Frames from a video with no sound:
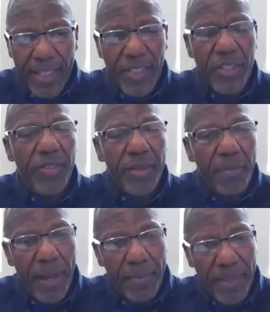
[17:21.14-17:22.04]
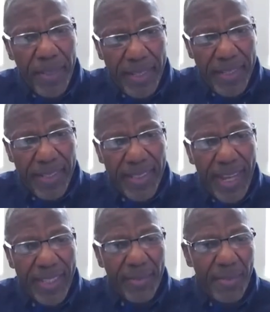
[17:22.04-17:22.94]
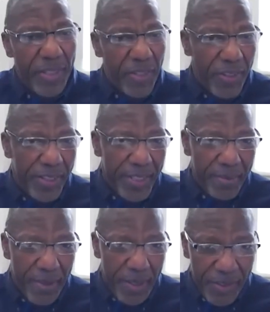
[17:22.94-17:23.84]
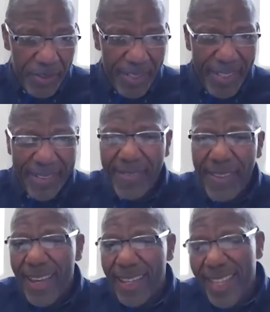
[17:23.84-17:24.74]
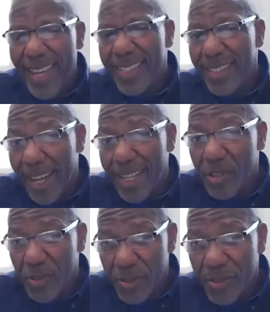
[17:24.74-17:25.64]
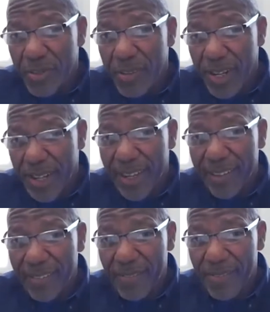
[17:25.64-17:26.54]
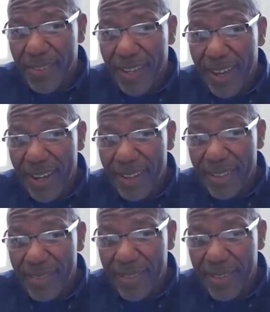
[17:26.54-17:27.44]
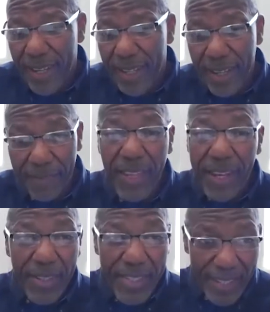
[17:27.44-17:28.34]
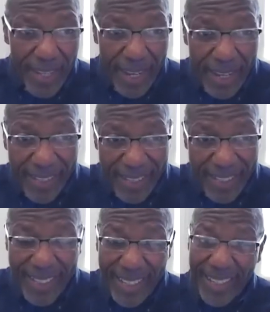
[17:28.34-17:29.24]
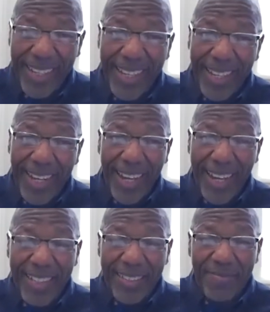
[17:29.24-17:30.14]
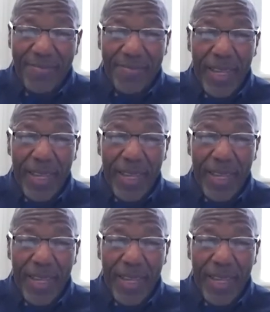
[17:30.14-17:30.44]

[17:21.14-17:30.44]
a student population that's majority minority, and that's not true of our uh, of Davidson County. Uh,